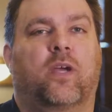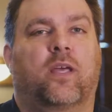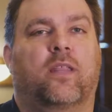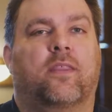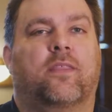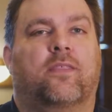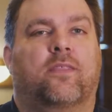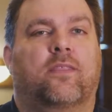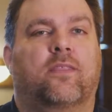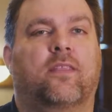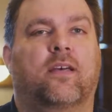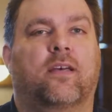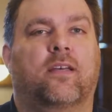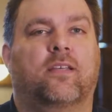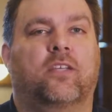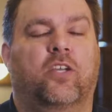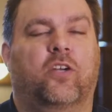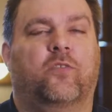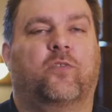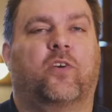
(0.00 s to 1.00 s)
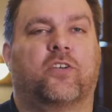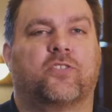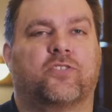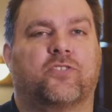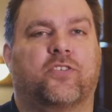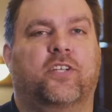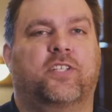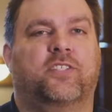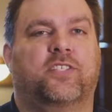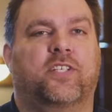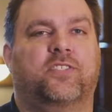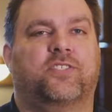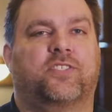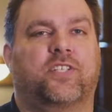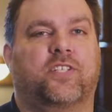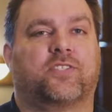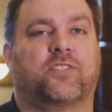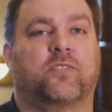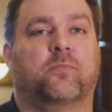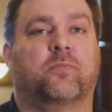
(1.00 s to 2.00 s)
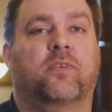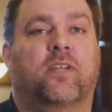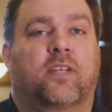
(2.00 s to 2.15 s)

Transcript: with the Univerge 3C system